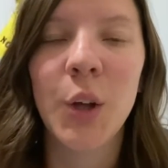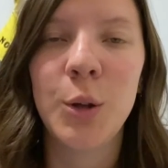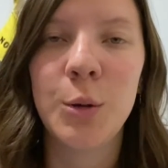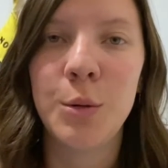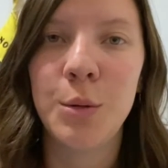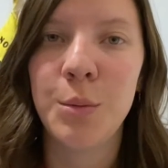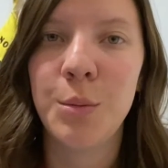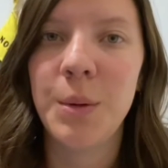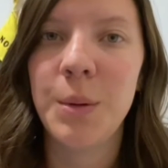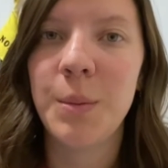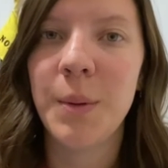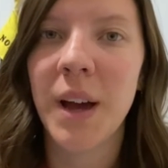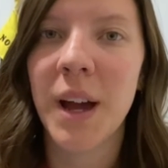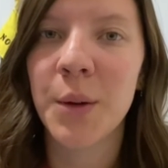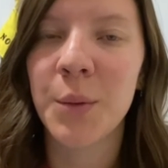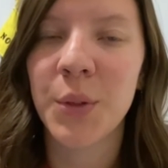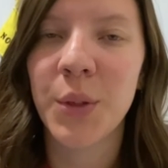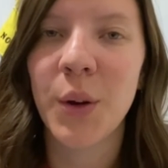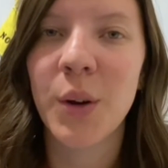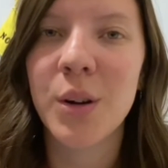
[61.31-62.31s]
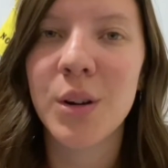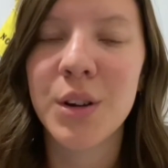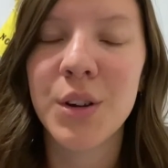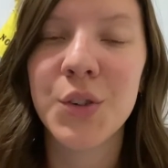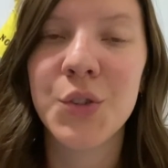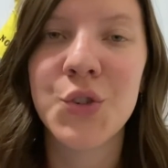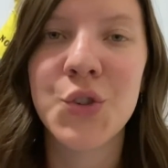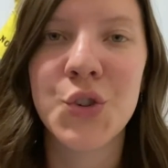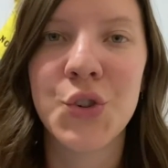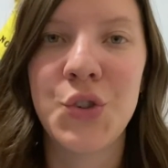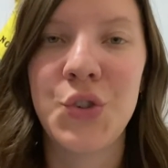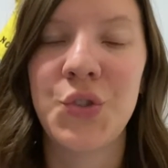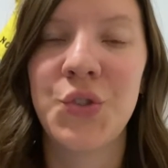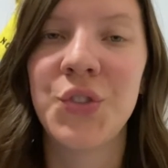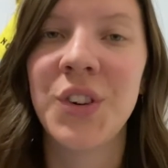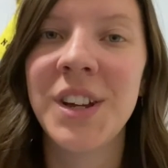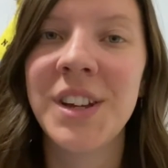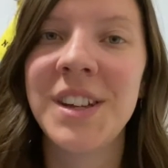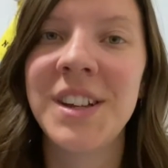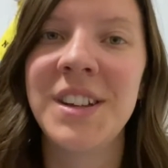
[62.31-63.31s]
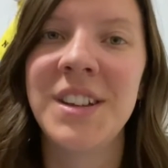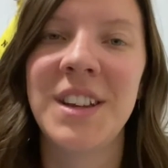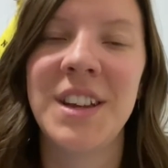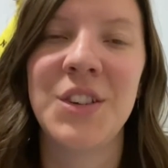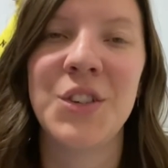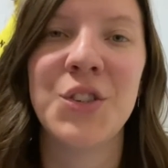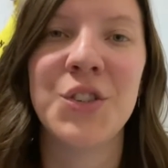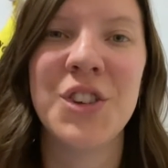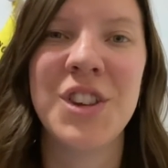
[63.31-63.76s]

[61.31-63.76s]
We'll be back with all your church friends and your